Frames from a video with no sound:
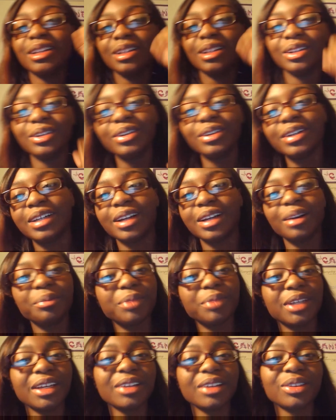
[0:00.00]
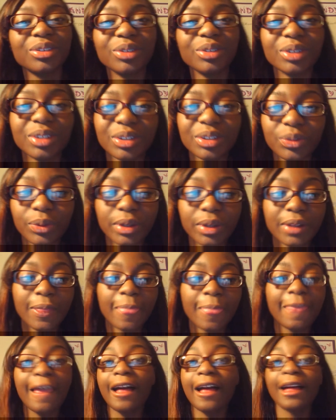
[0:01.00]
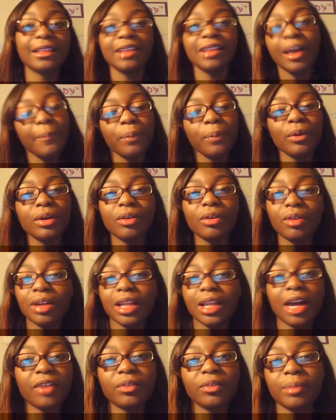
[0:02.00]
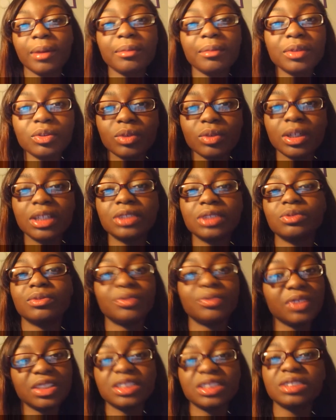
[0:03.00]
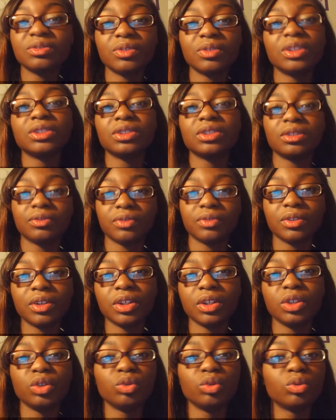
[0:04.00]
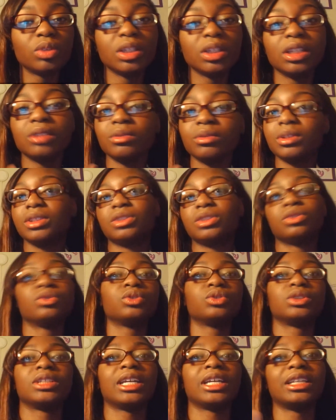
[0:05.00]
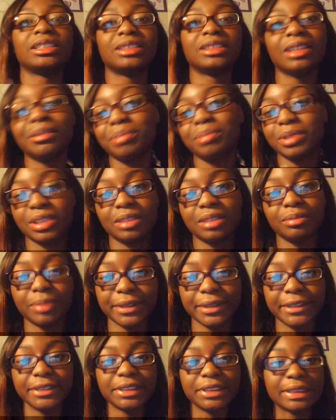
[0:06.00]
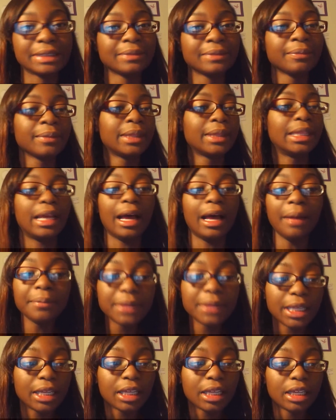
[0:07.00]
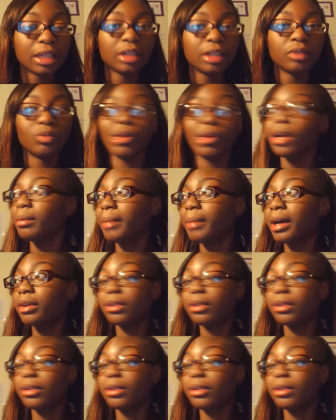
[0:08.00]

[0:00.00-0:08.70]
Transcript: Lord, help me get through this one. Now, at that point, all I remembered was when feces falls on the floor, you clean it with the solution that is 10% bleach. Now, I'm thinking, where am I